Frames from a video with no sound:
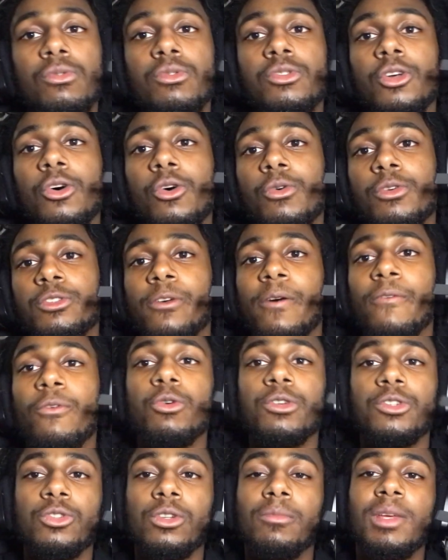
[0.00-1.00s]
So it's, of
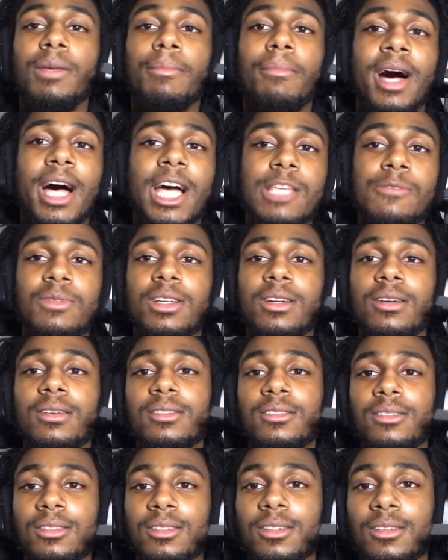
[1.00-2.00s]
course, going to be biased
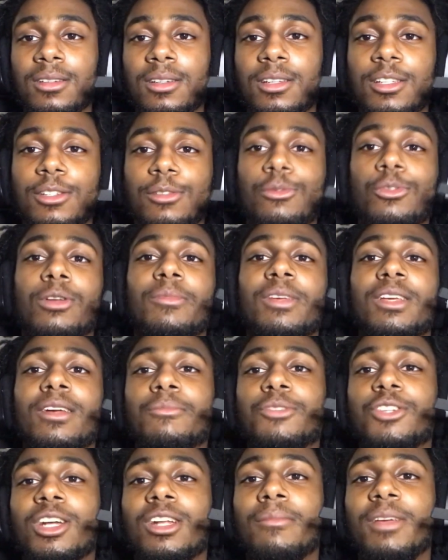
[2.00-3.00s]
because it's going to be. I'm
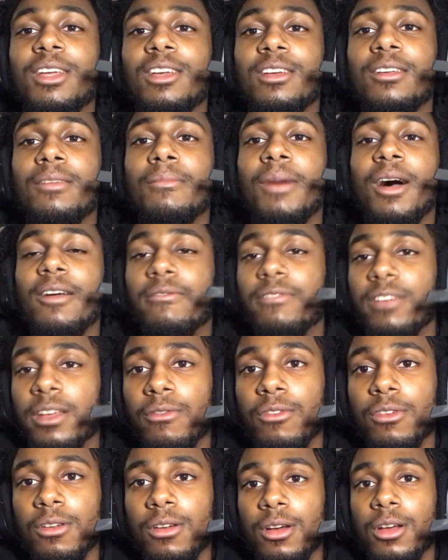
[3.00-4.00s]
trying to make it in my
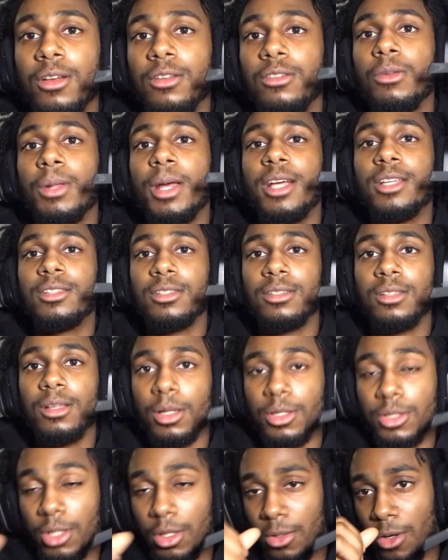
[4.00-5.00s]
favor. So that's just to
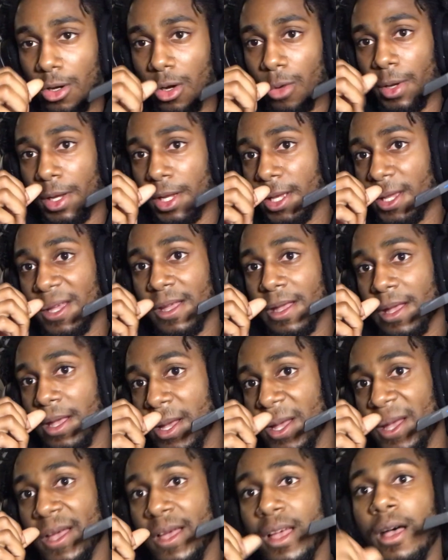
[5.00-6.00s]
let y'all know already.
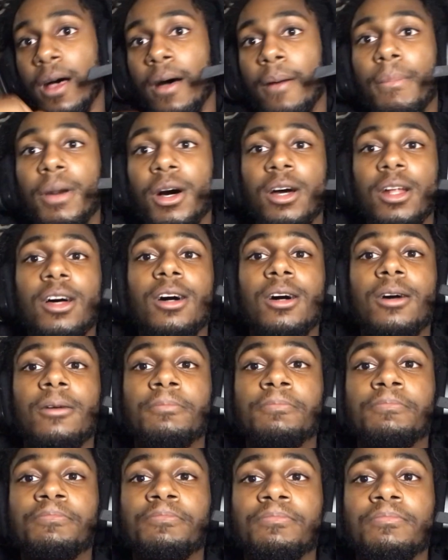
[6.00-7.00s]
But
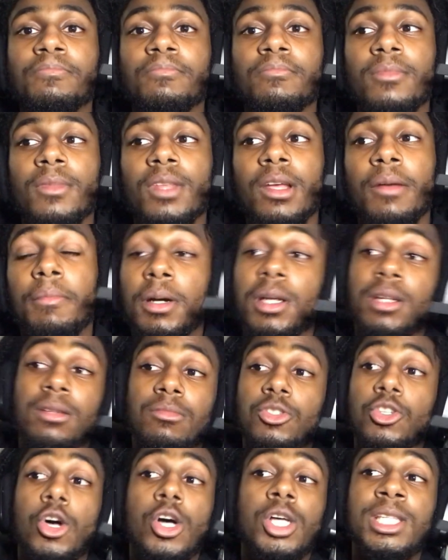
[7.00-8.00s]

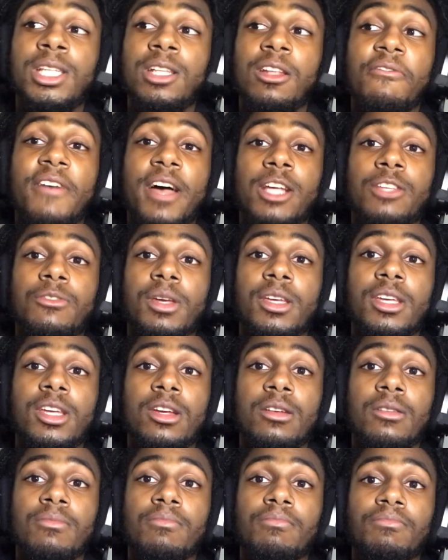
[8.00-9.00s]
y'all see the facts right
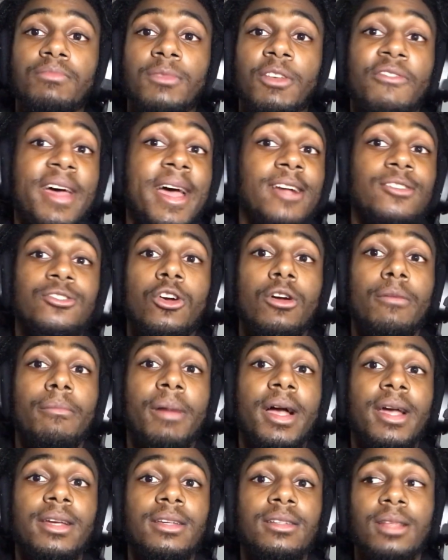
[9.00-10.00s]
here. The facts aren't
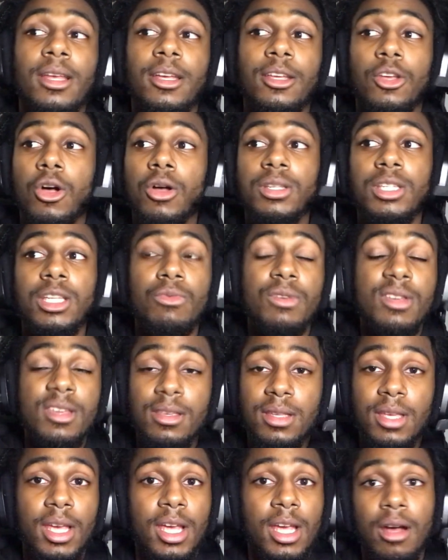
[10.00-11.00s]
biased. Like, y'all see what
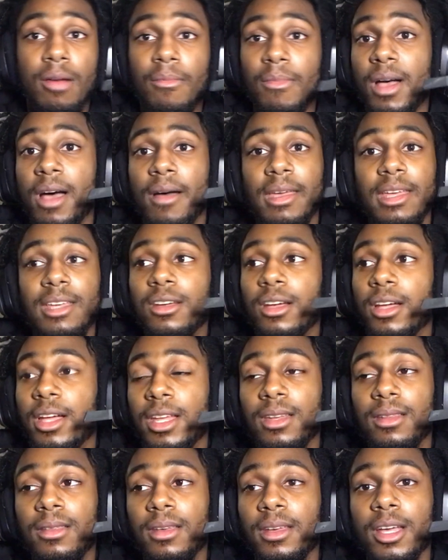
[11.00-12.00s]
he's saying. I ain't cut
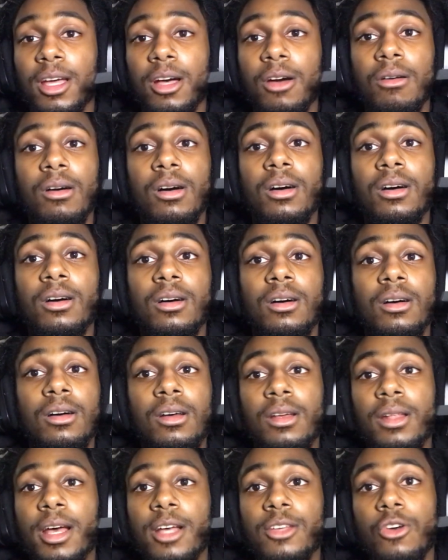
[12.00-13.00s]
anything out.
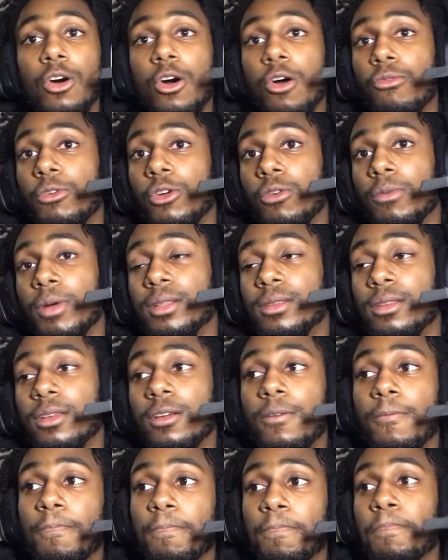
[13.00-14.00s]
That's all real right
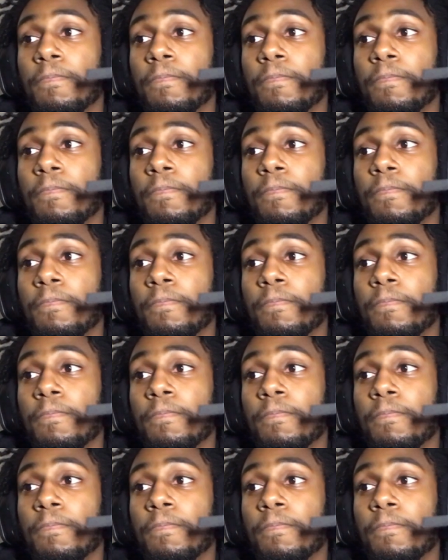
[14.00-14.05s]
there.